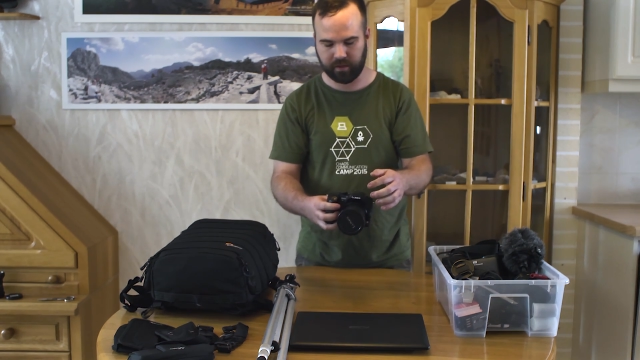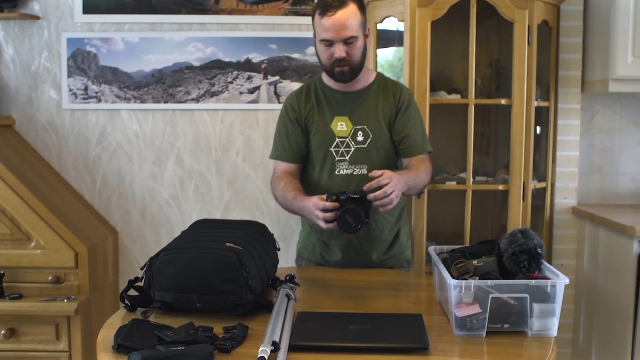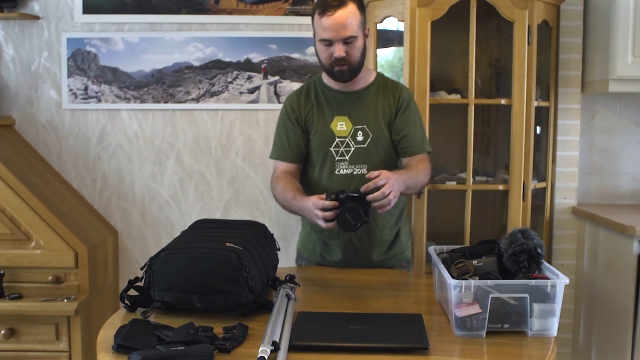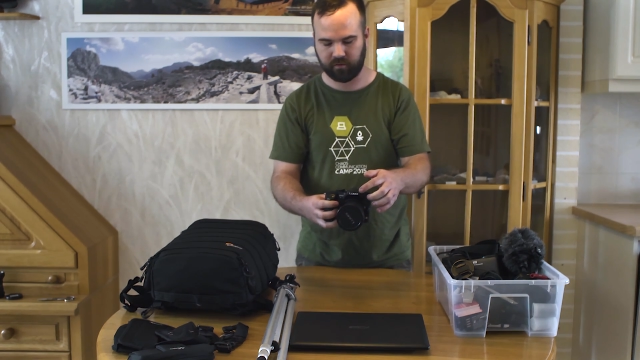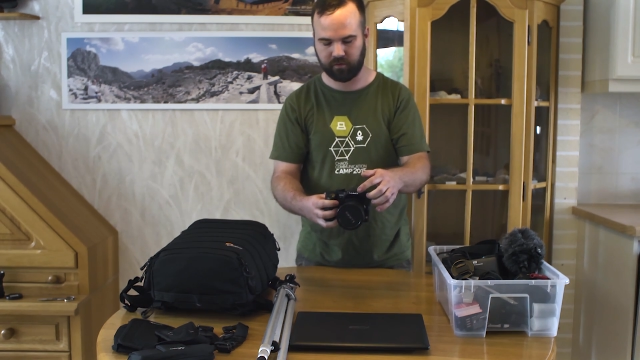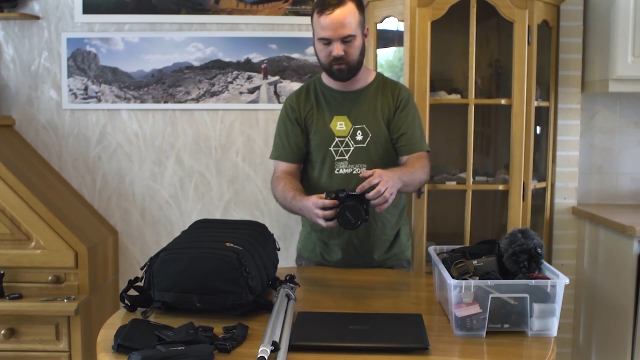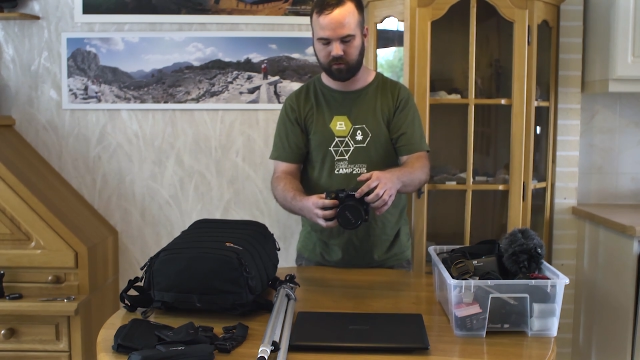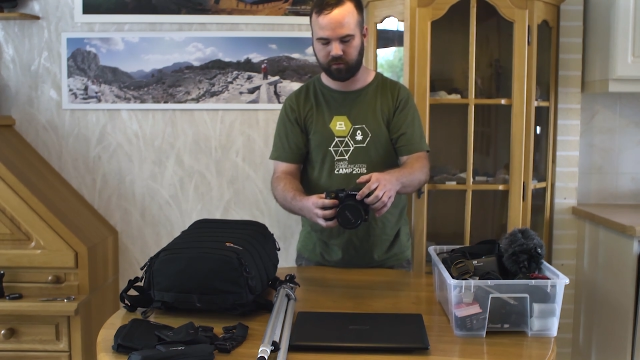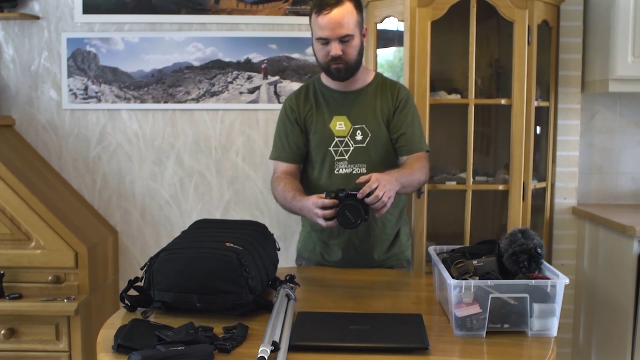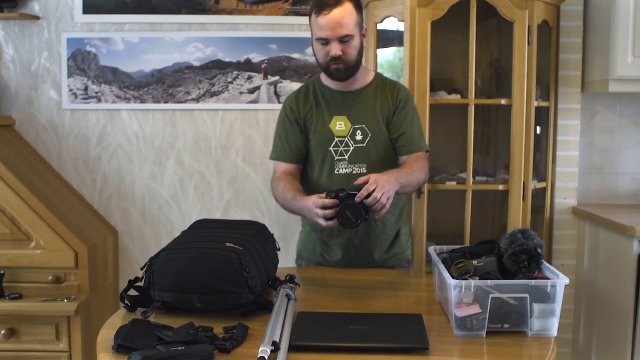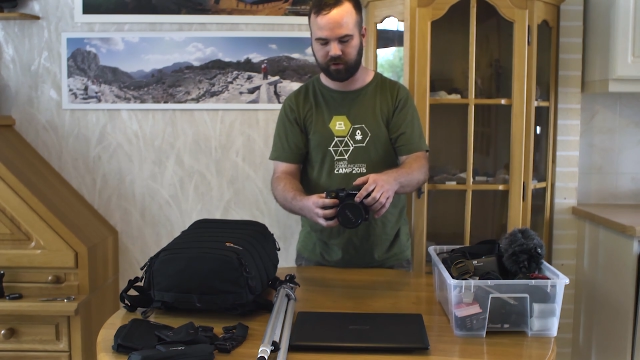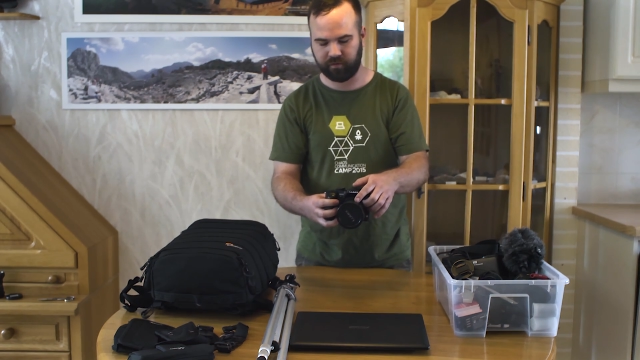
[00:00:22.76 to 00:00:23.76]
with
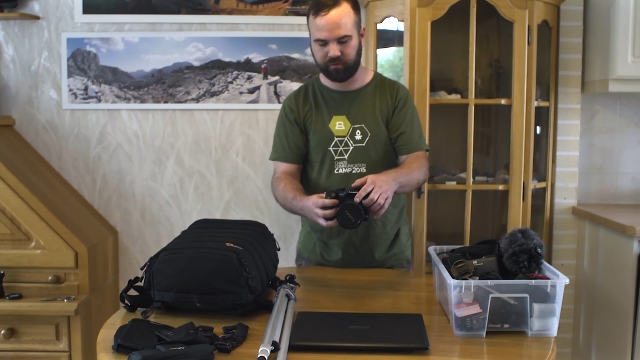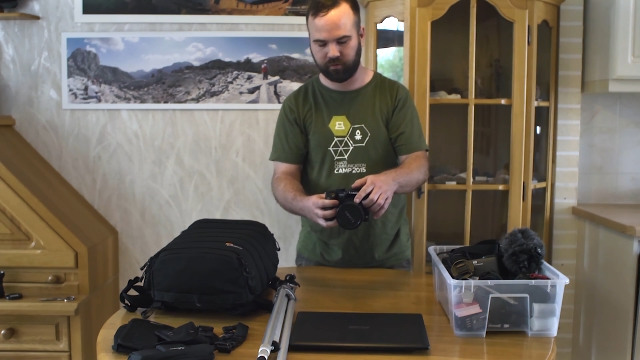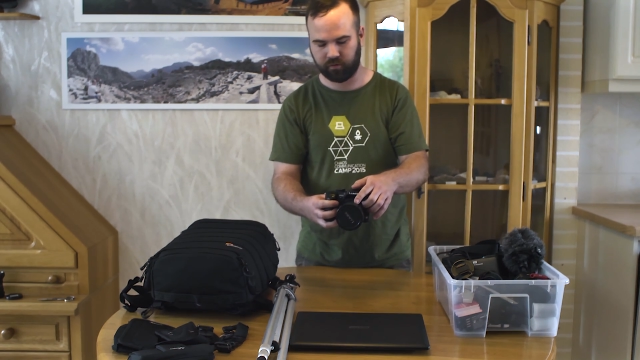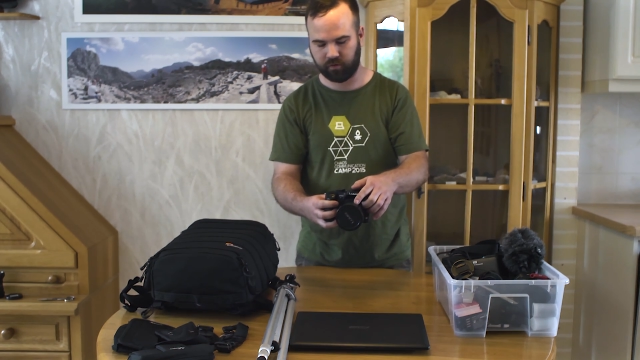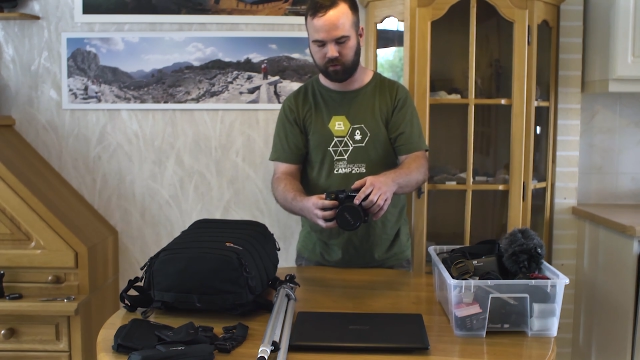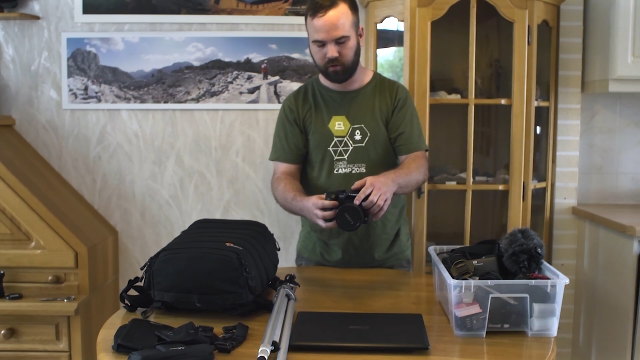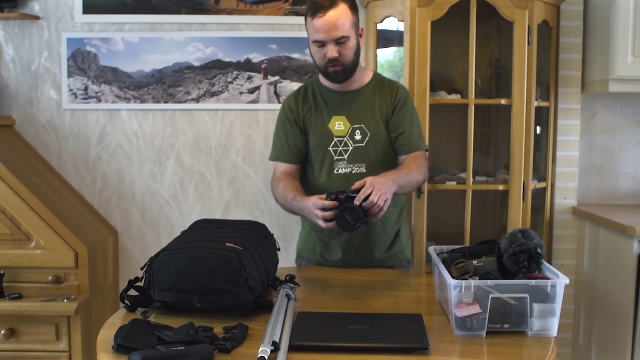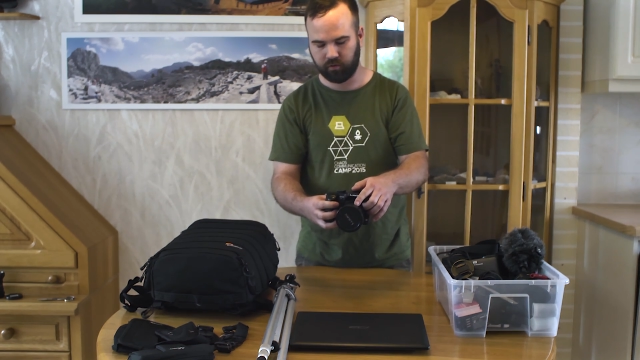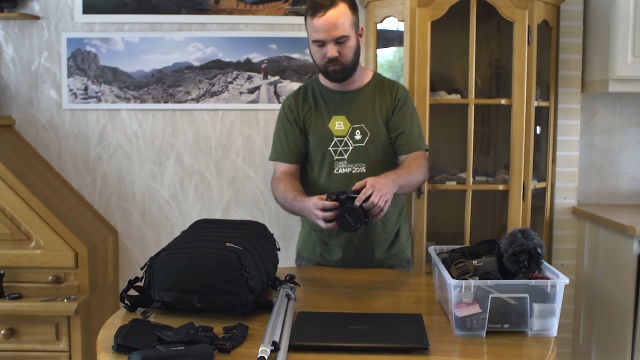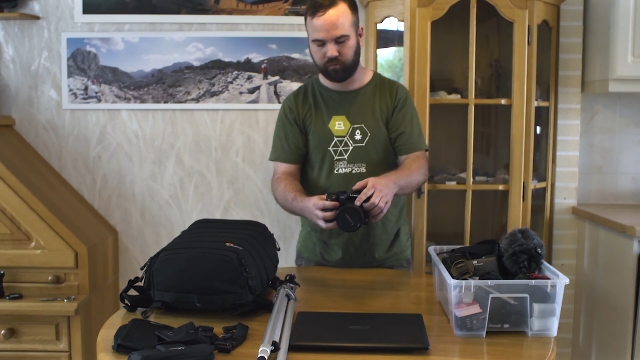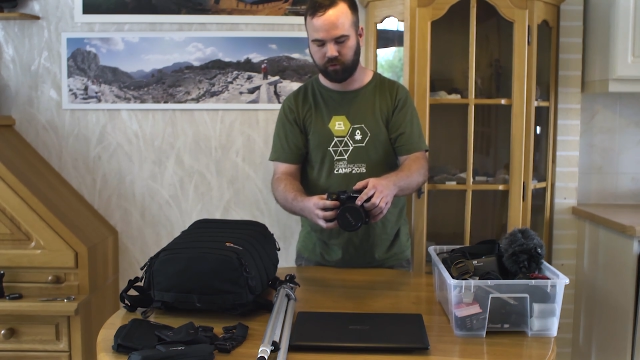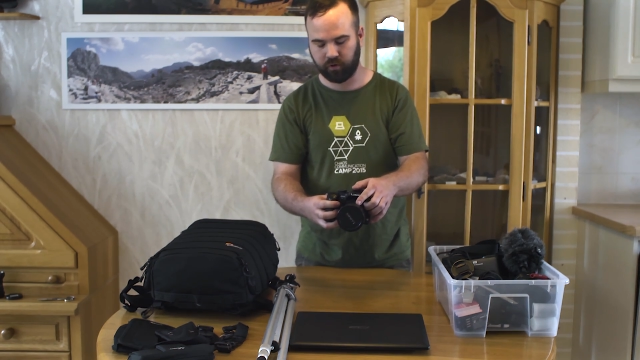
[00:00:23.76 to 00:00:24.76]
a 7
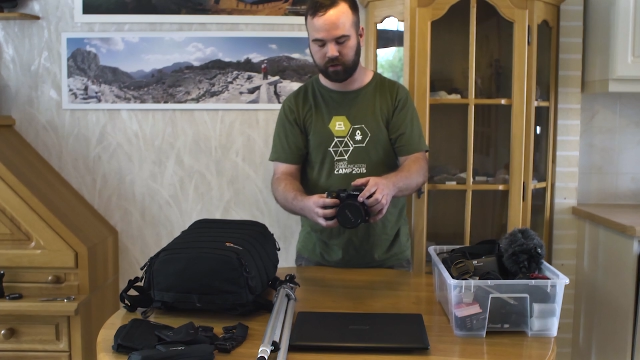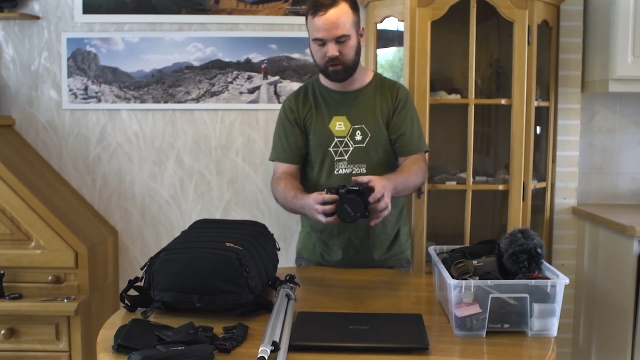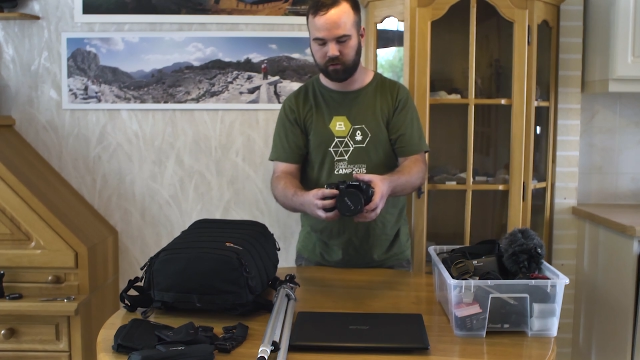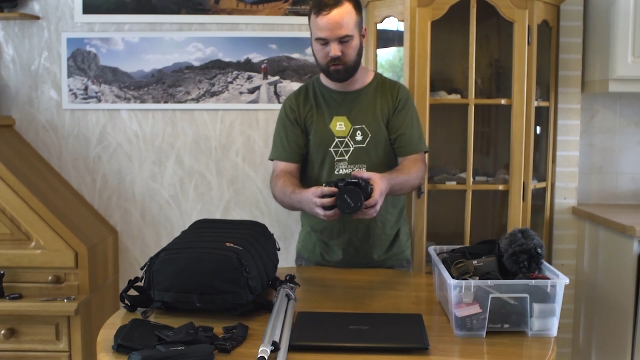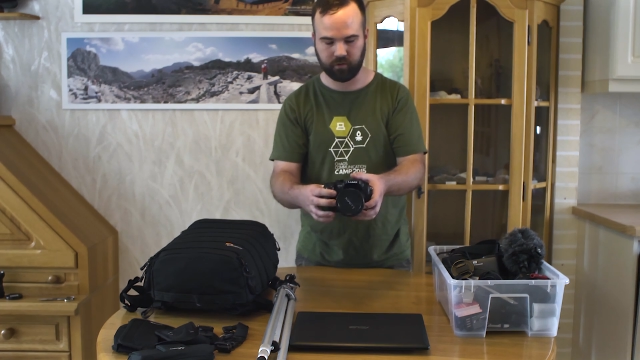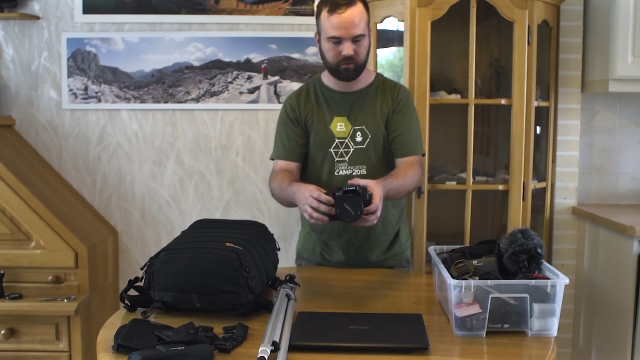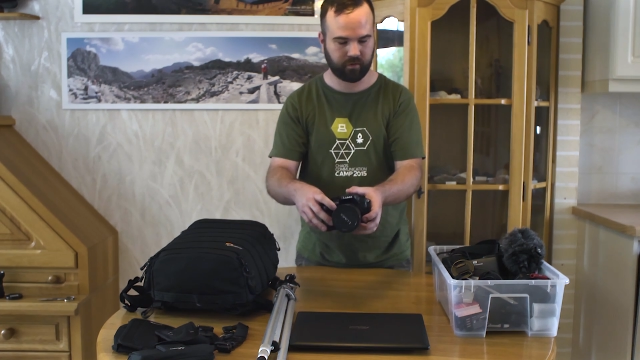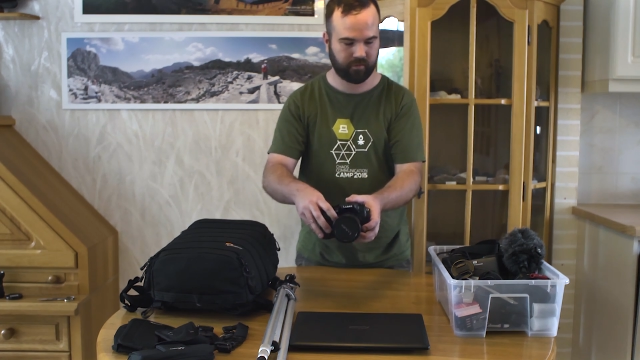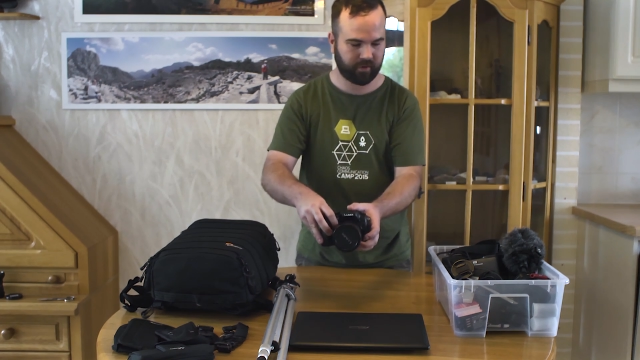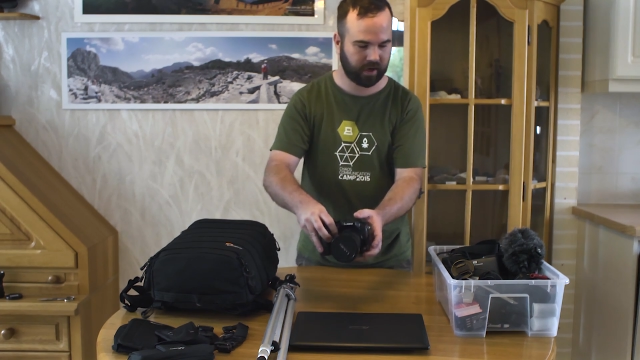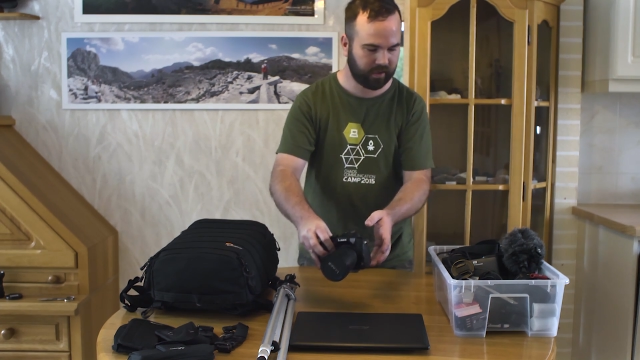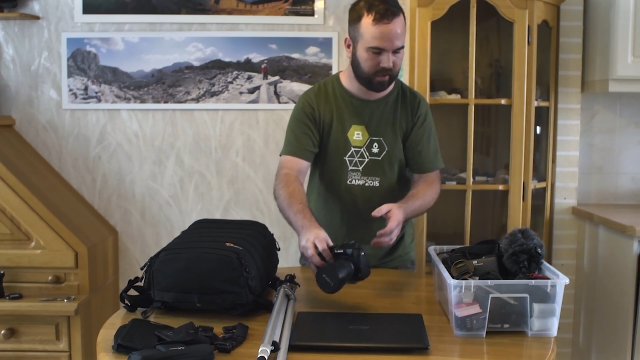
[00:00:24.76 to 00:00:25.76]
to 14 ultra
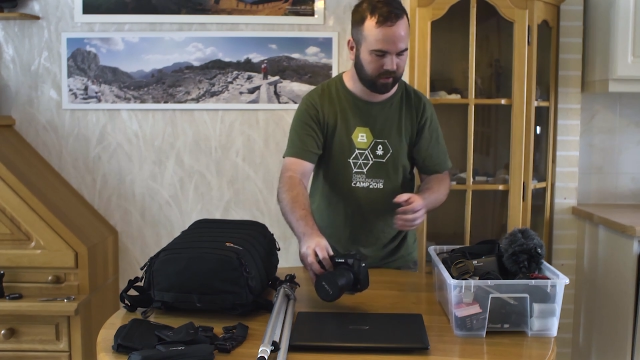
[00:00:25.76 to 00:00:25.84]
wide